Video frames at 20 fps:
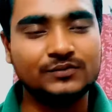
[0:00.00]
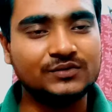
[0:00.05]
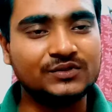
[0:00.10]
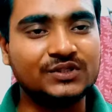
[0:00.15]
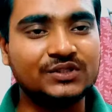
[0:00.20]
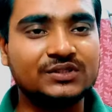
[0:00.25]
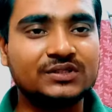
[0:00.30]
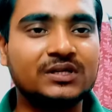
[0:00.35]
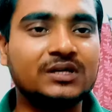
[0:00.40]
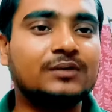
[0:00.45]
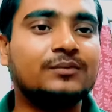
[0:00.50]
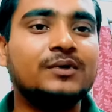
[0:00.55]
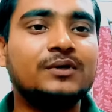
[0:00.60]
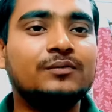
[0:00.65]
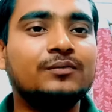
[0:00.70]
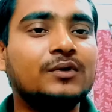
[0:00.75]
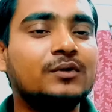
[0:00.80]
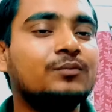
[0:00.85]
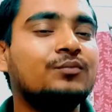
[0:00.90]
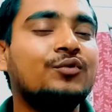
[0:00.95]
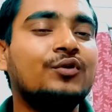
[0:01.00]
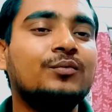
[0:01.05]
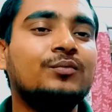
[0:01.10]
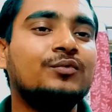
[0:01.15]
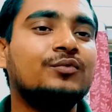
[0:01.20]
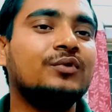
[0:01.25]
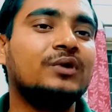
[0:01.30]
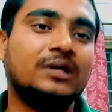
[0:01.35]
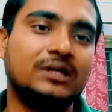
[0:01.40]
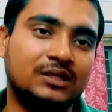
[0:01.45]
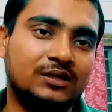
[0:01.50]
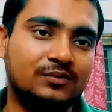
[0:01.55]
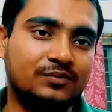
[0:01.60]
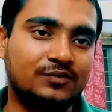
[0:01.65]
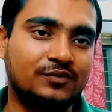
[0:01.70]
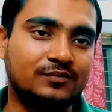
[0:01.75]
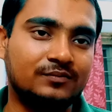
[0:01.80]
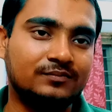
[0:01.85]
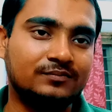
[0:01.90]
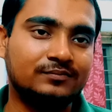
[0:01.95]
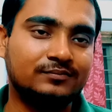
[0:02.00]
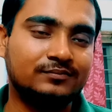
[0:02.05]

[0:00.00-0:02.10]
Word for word: Just convert one form to another form.